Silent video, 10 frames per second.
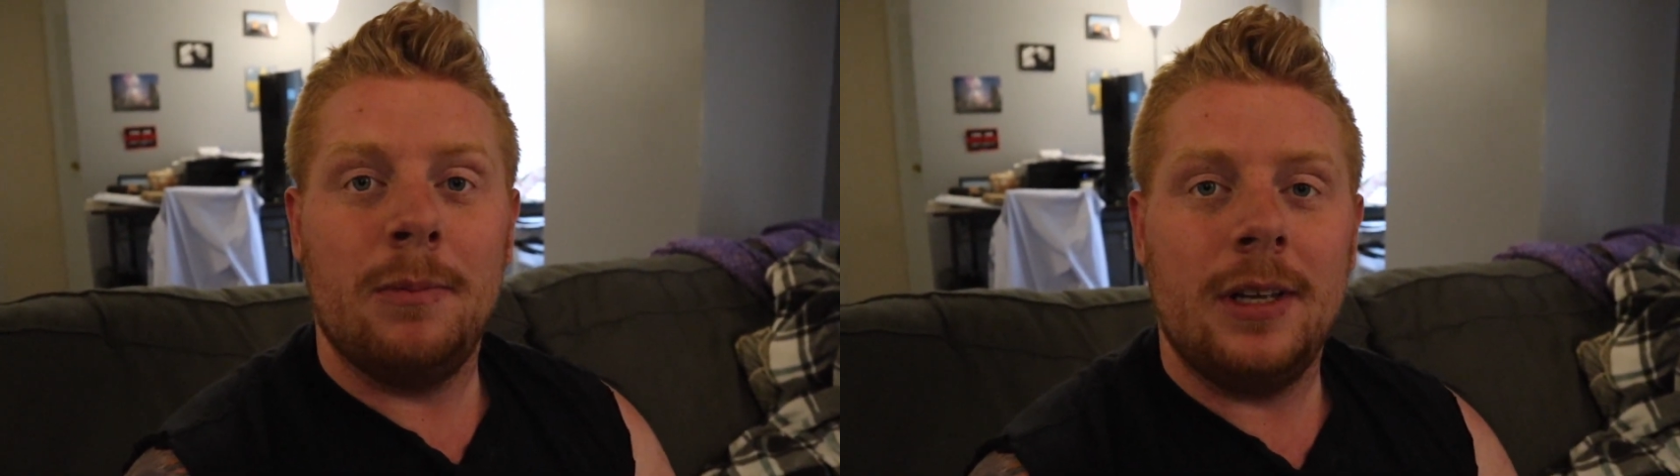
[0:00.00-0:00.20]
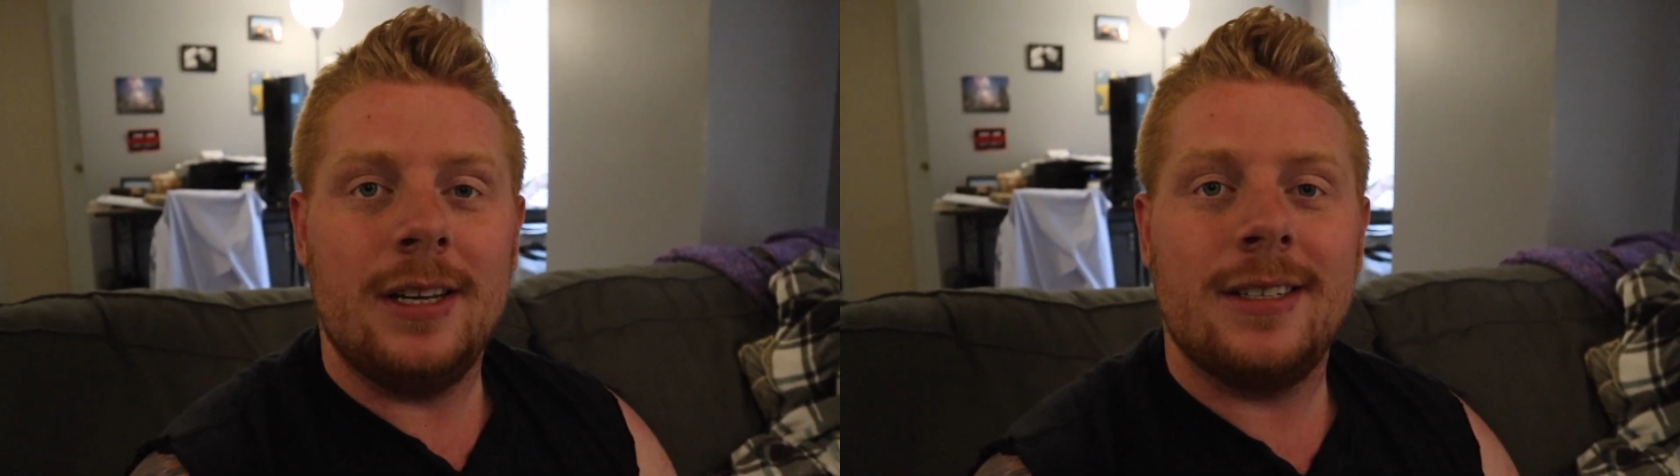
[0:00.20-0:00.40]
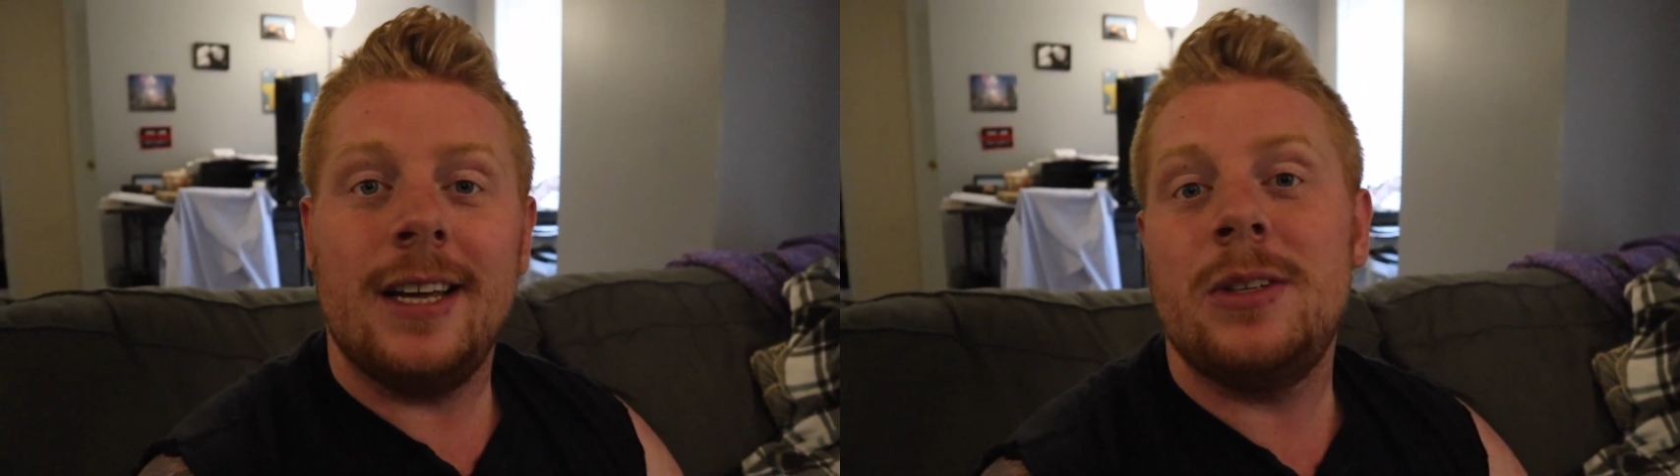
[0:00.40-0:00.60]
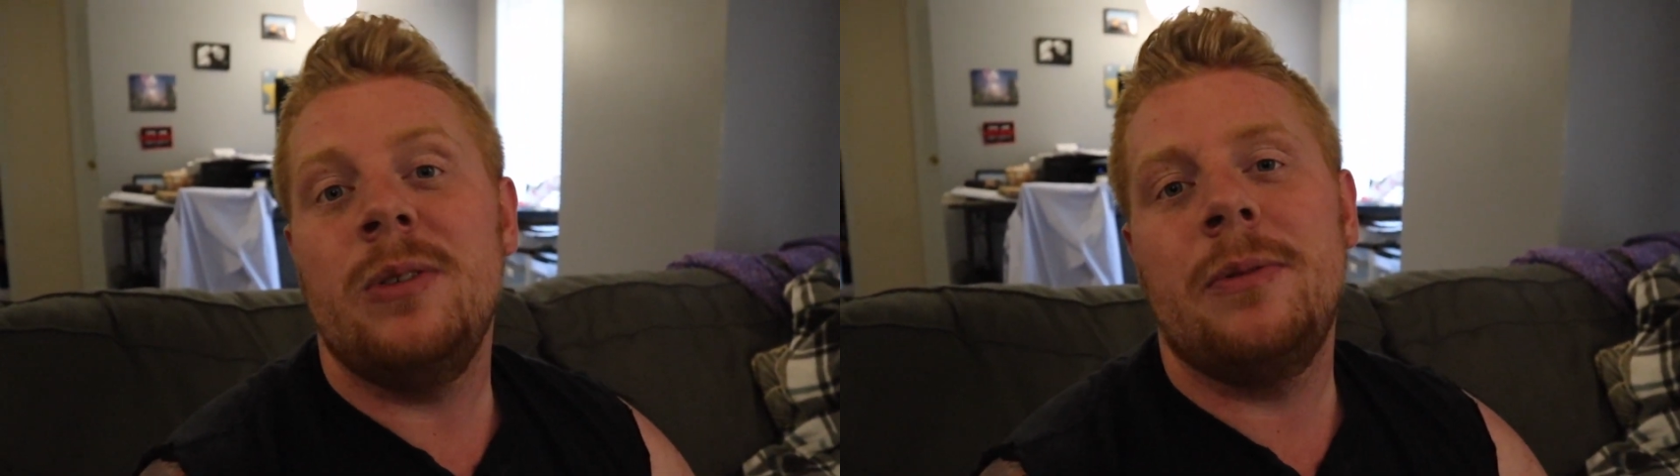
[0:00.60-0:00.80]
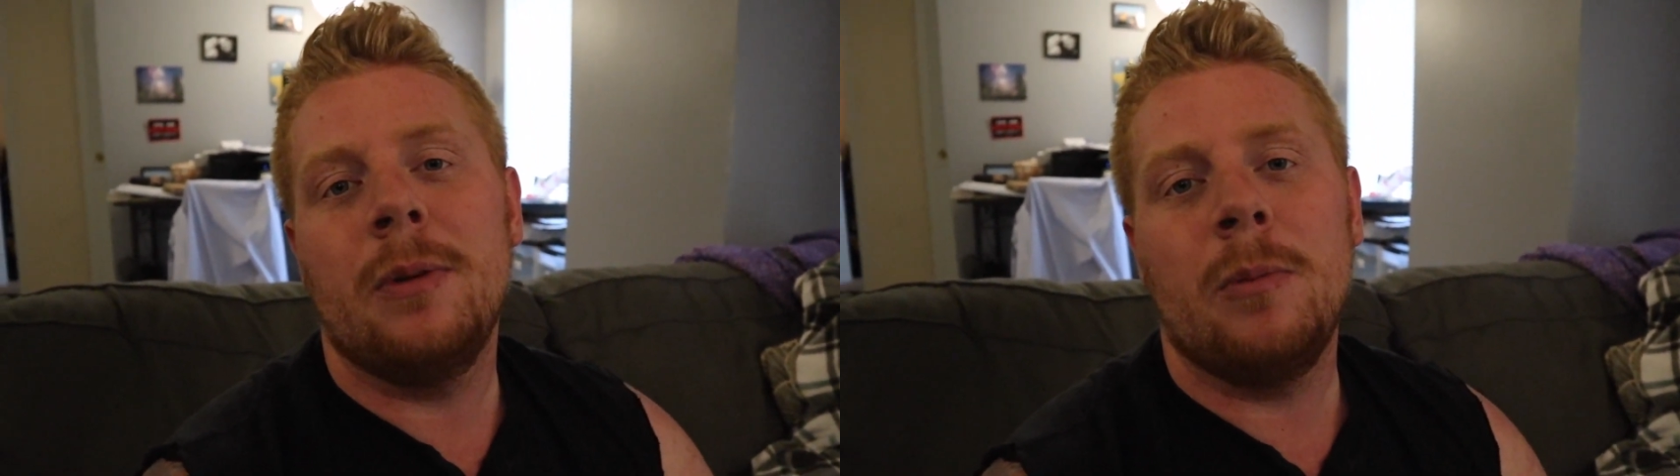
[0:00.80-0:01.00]
Please stay
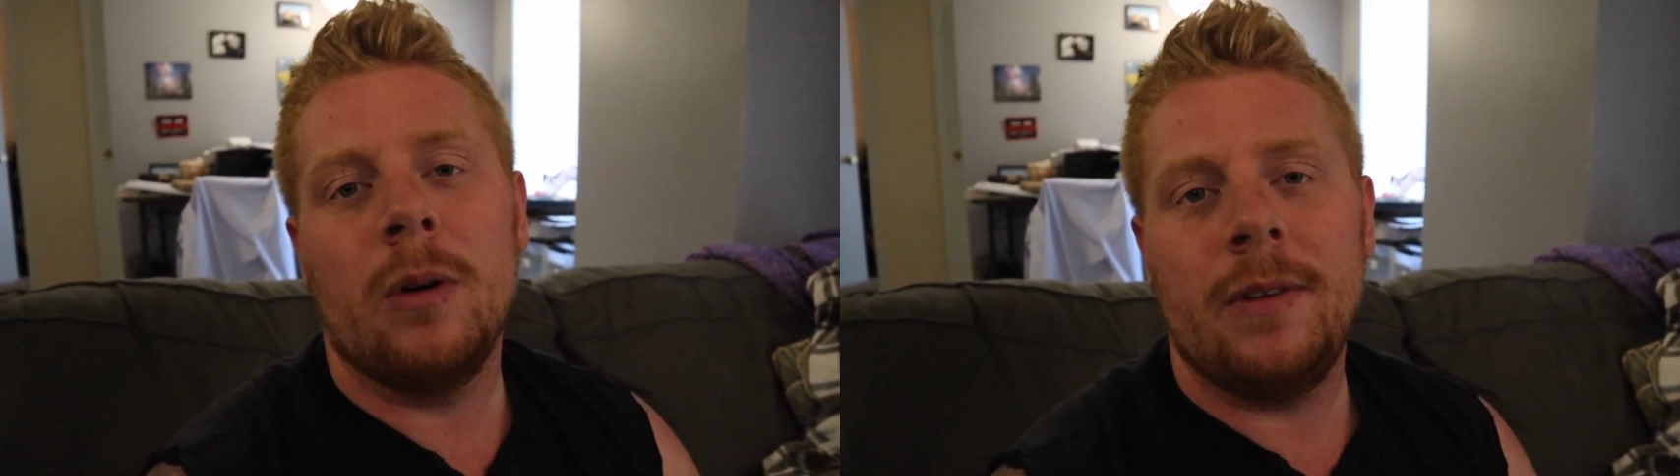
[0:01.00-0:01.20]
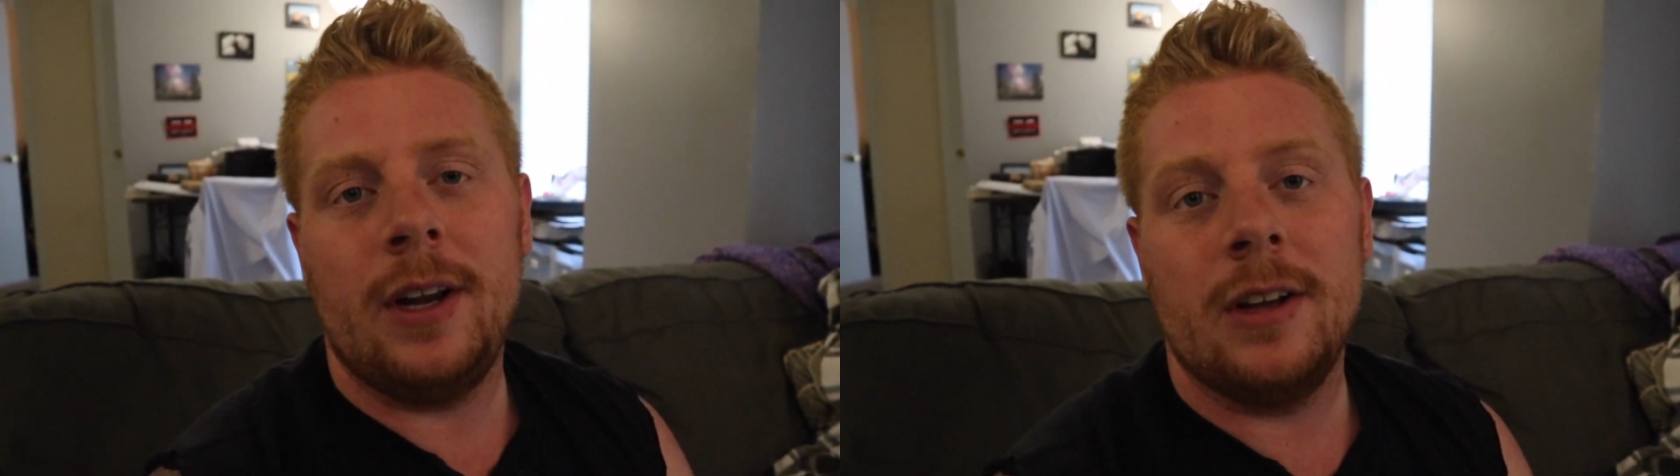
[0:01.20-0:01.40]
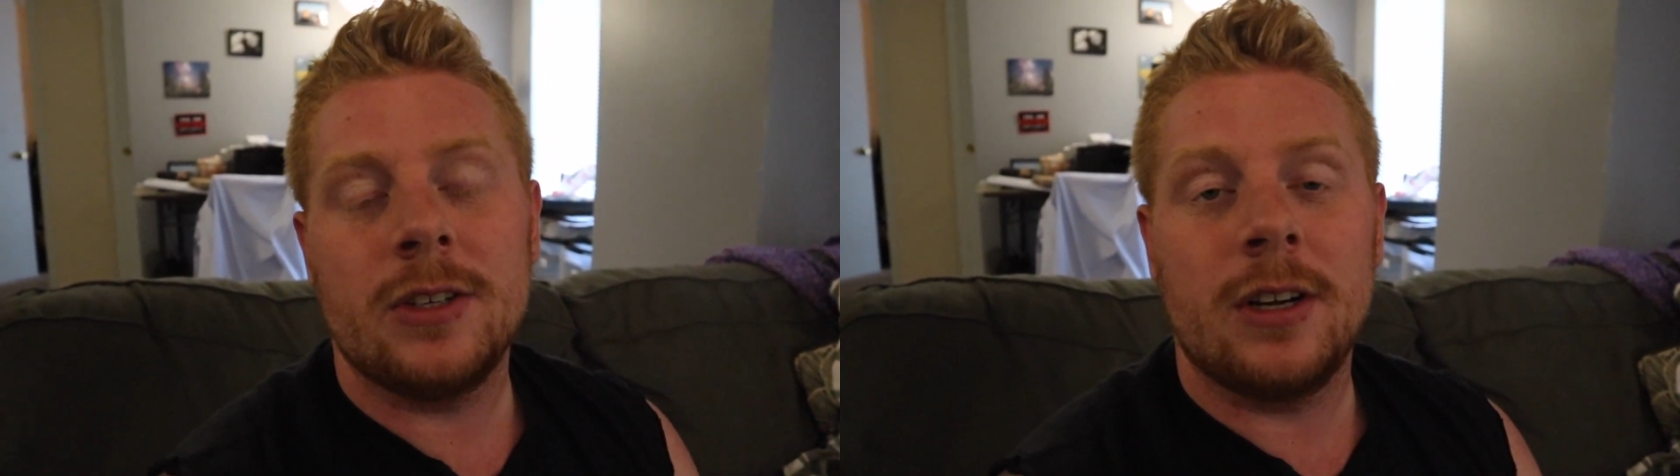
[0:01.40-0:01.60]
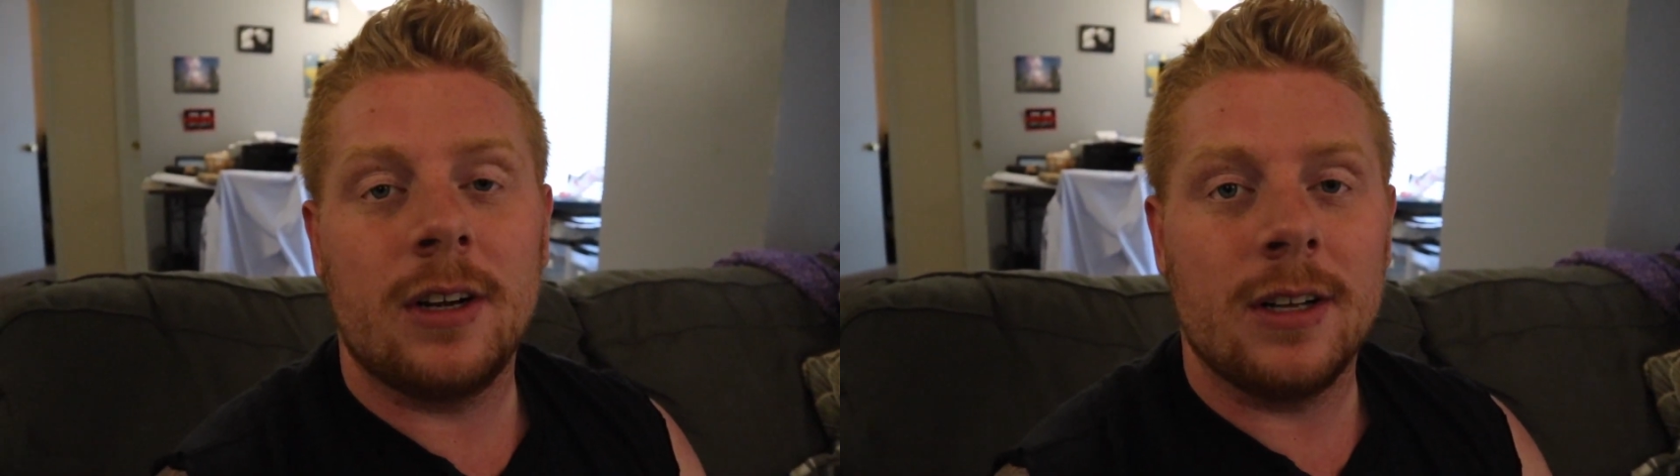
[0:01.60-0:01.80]
tuned for more videos.